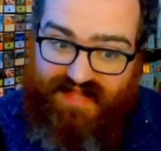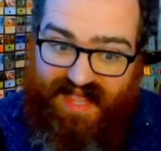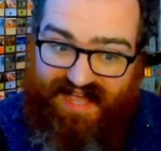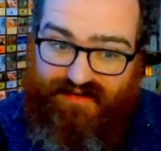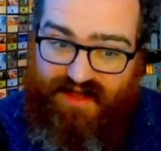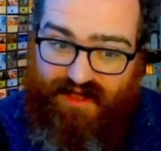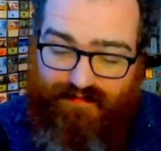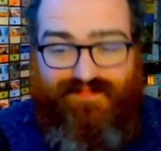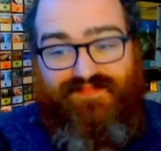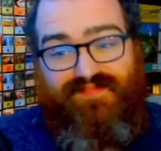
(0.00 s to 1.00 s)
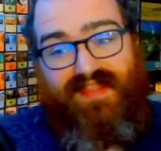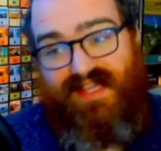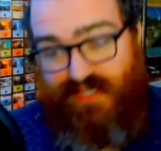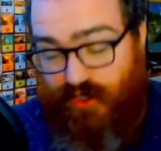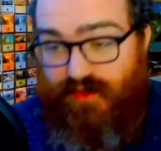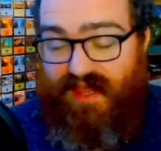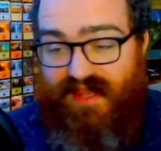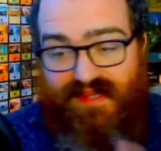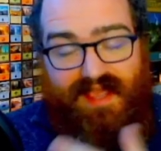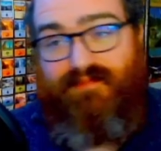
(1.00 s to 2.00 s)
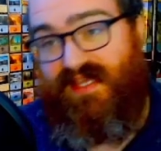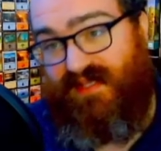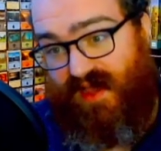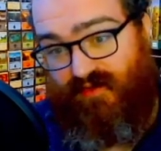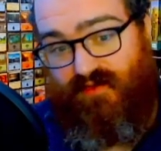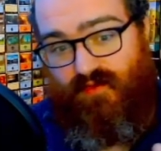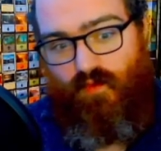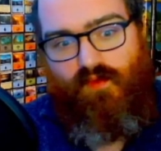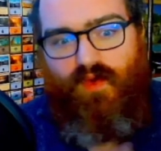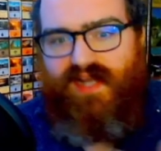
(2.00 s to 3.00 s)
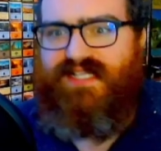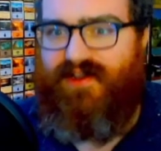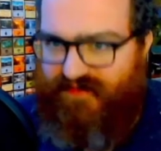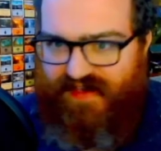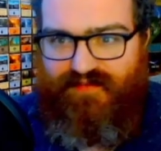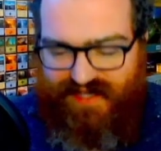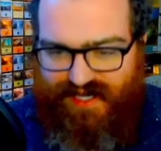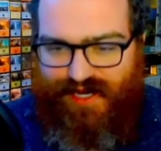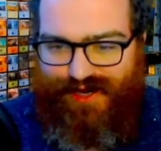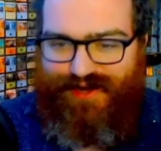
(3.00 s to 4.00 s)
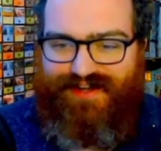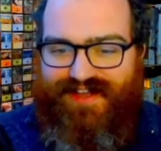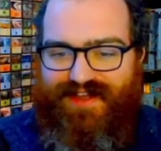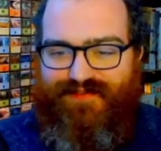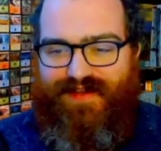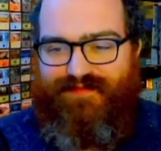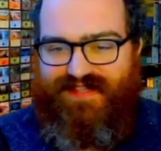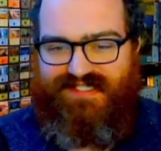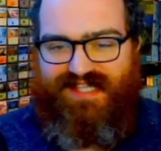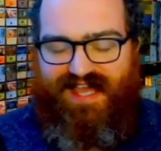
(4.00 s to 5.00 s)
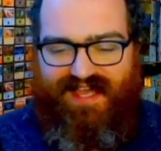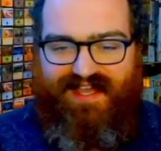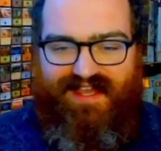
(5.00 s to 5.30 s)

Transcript: I don't know. Let me know. What is your favorite Kicker card from this set?